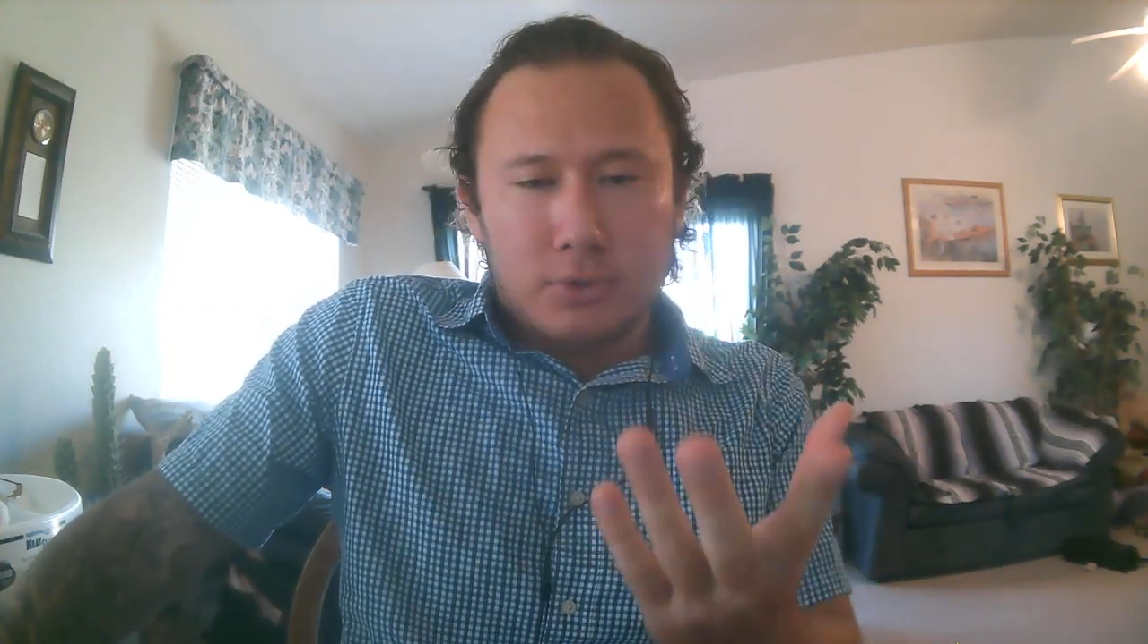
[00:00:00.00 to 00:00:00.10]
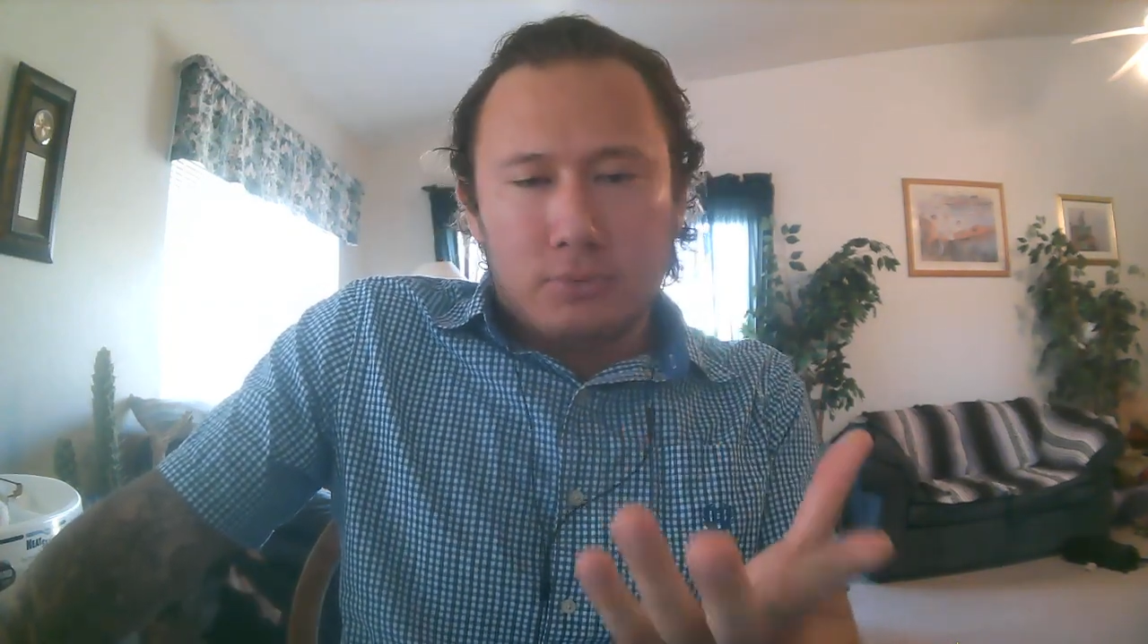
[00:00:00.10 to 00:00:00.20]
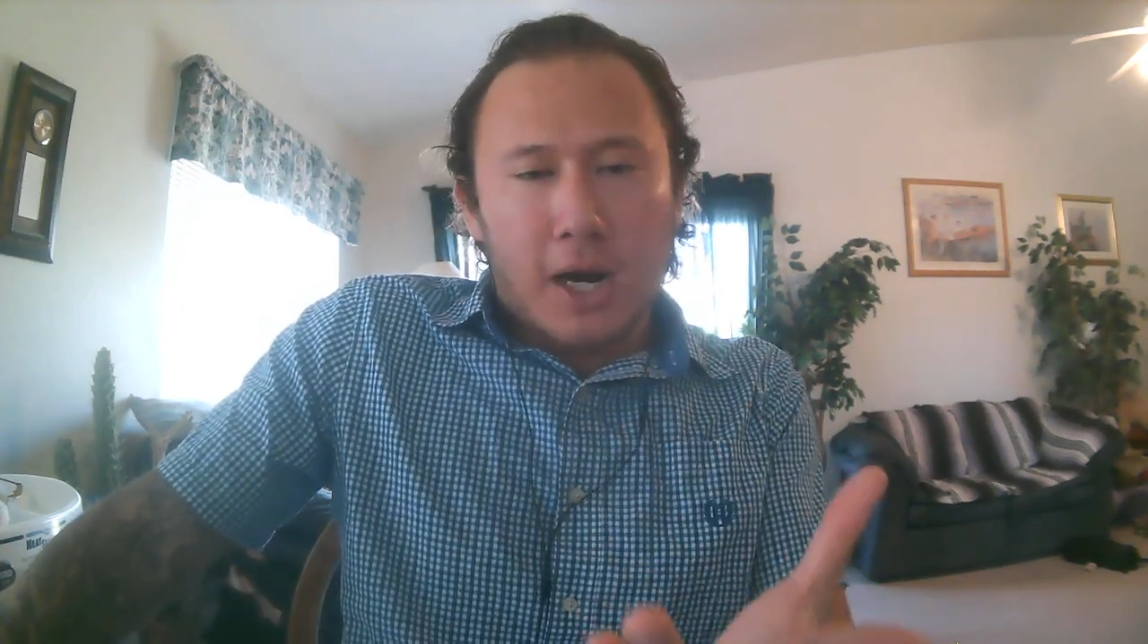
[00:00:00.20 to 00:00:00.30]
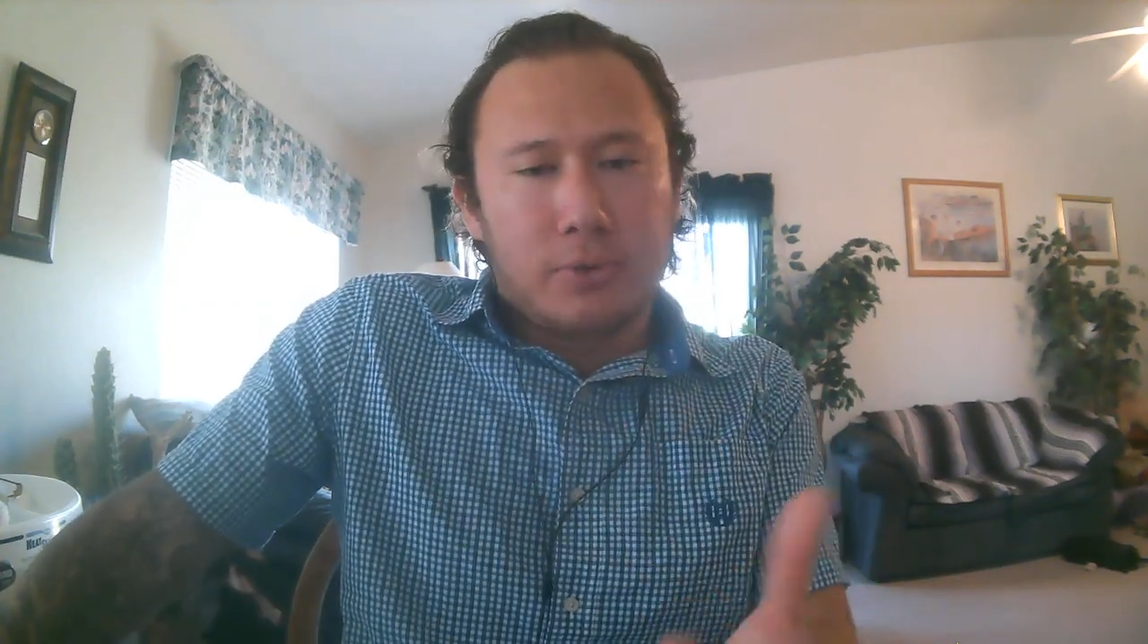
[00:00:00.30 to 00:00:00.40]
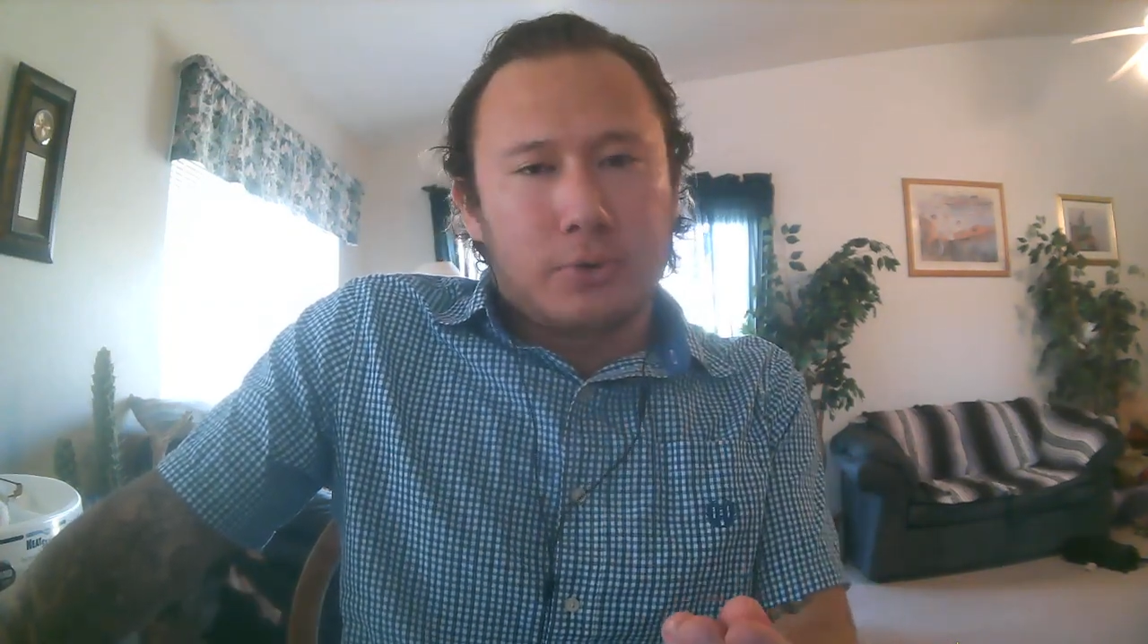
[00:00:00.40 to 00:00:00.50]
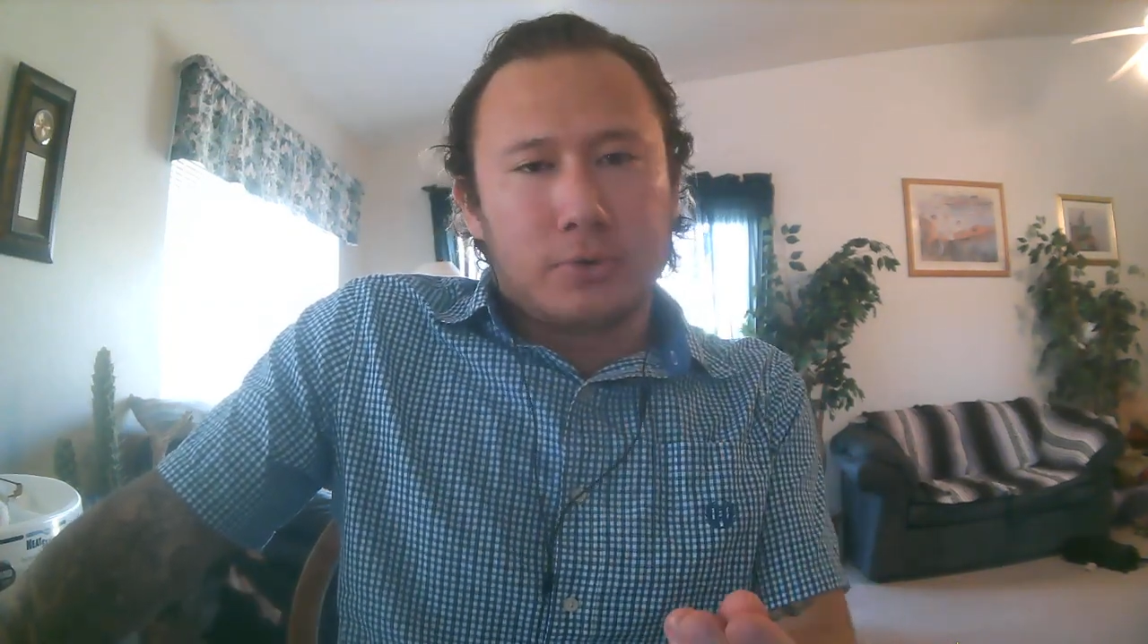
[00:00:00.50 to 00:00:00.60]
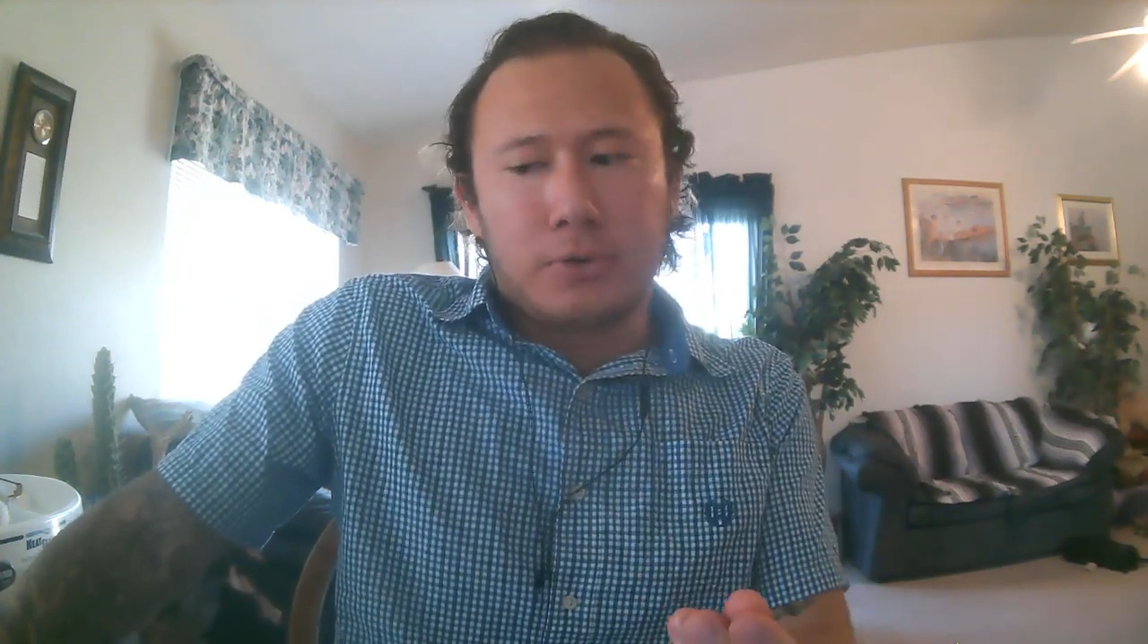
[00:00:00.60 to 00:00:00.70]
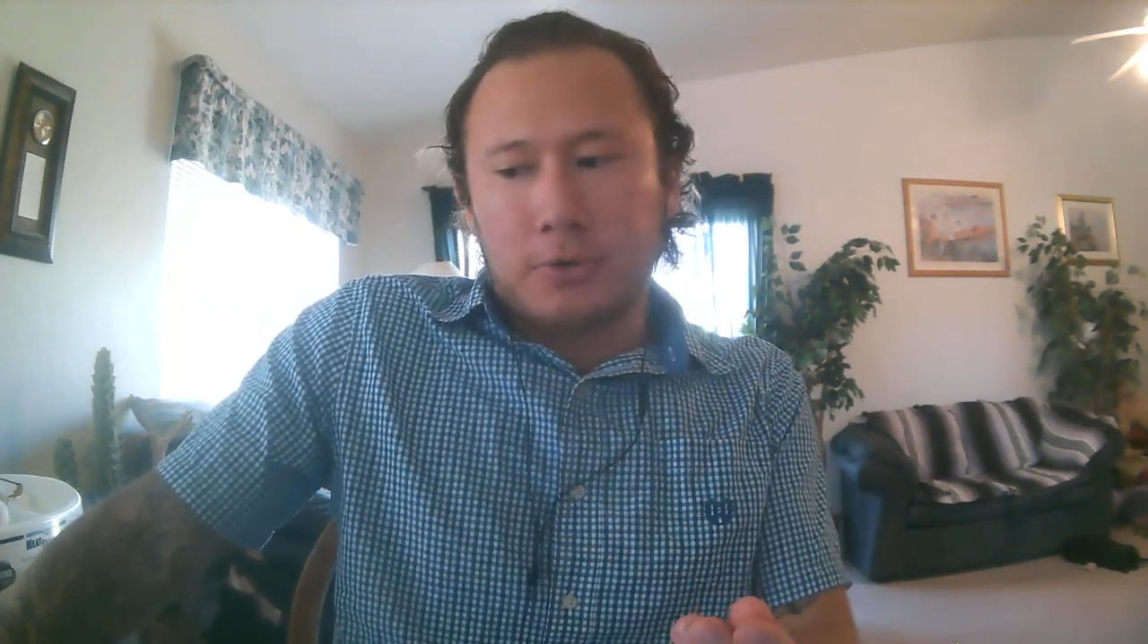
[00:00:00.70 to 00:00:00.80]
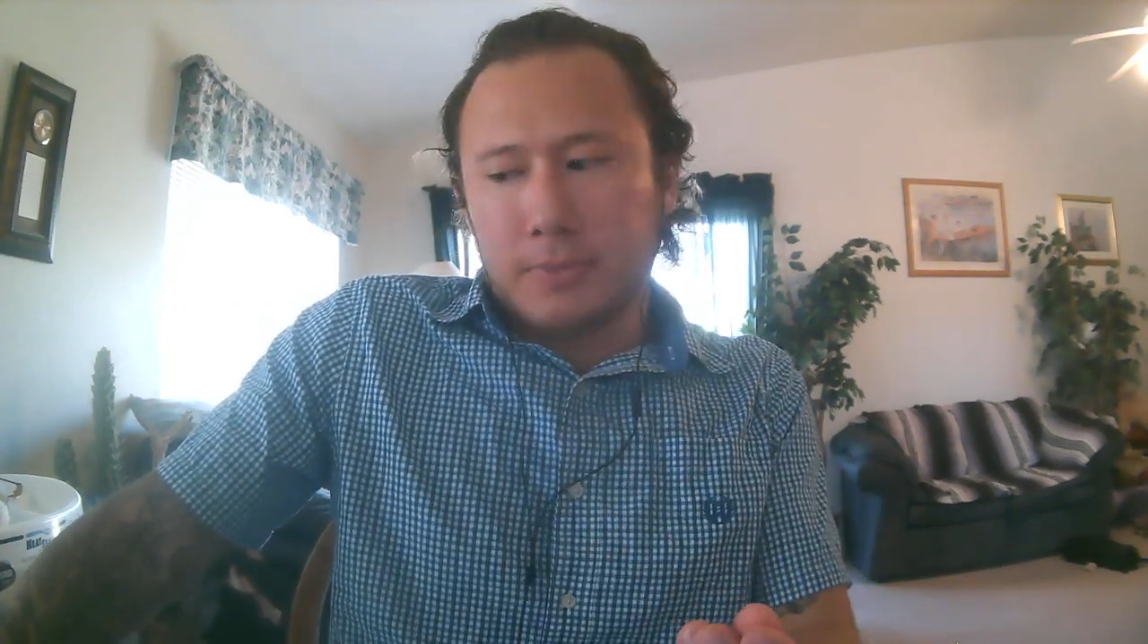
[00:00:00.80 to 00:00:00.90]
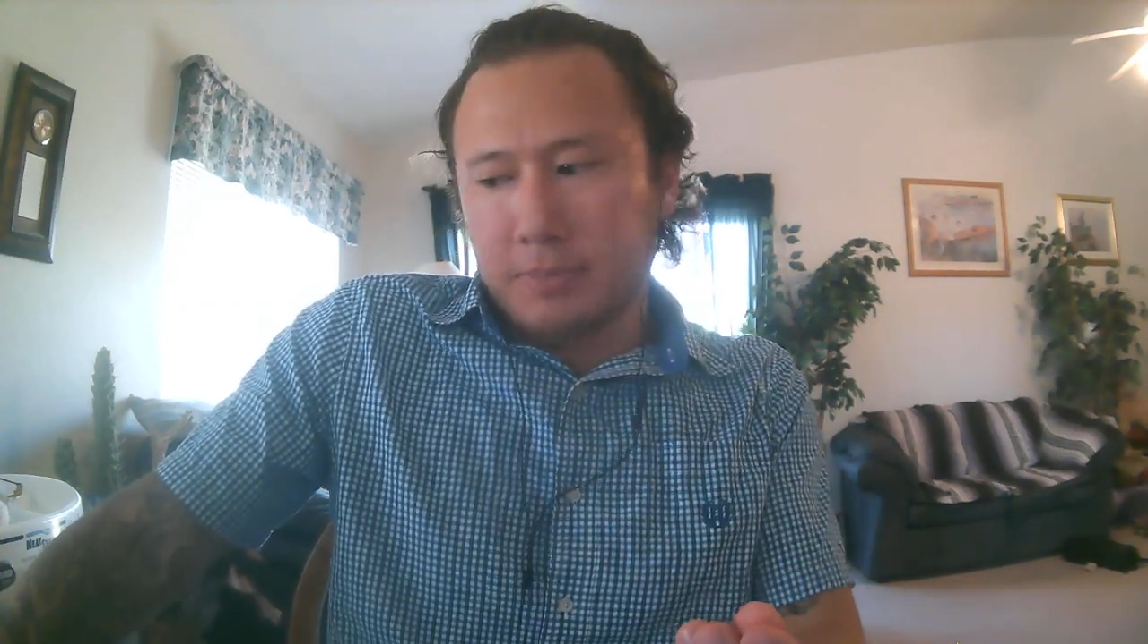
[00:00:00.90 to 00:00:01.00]
you write a real
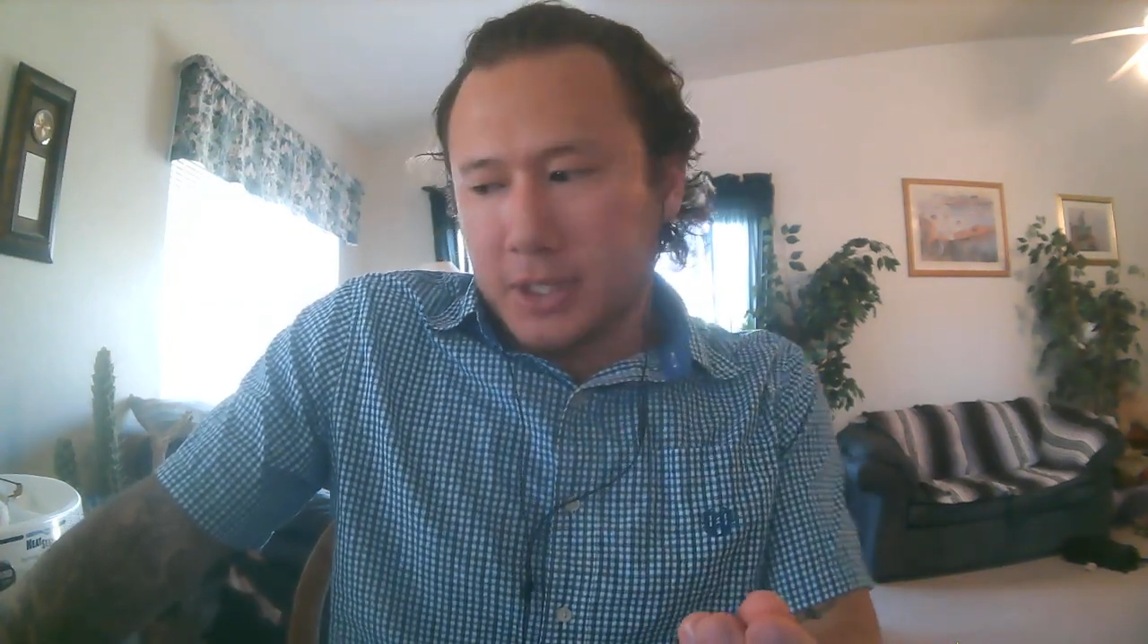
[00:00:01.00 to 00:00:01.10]
goal.